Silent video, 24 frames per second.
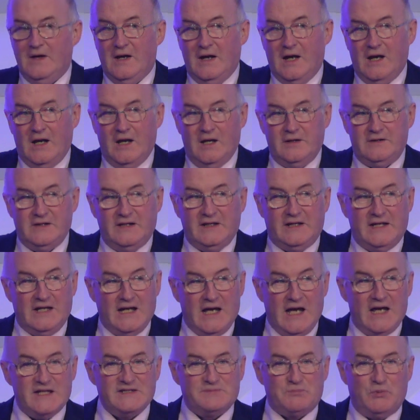And I think he
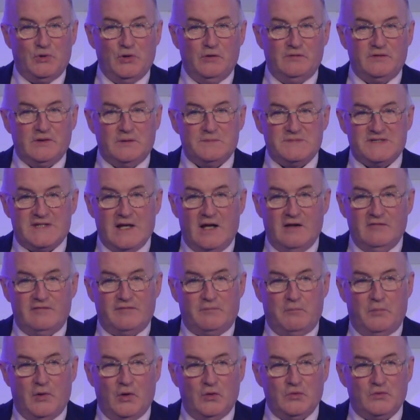has proven himself
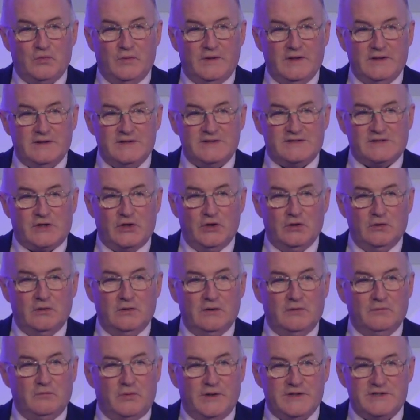both within the
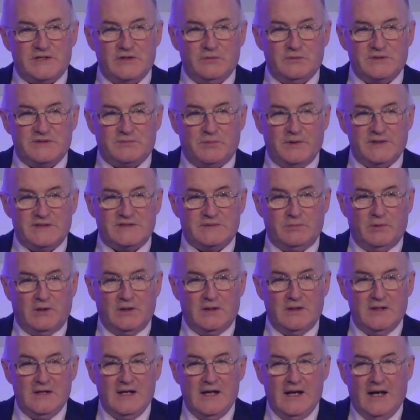school in which he was
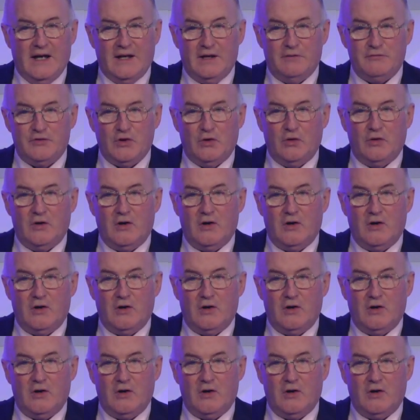principal and of your